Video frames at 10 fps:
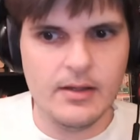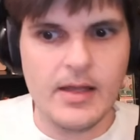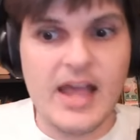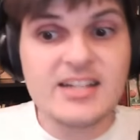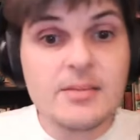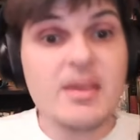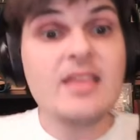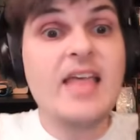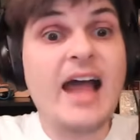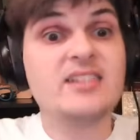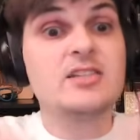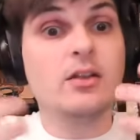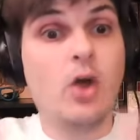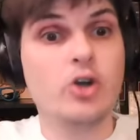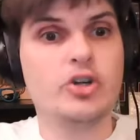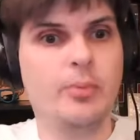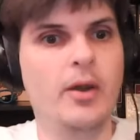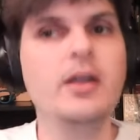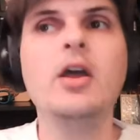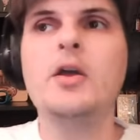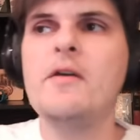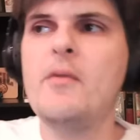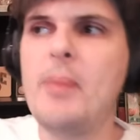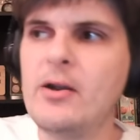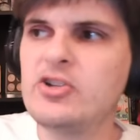And to me, that's the larger point. You have a better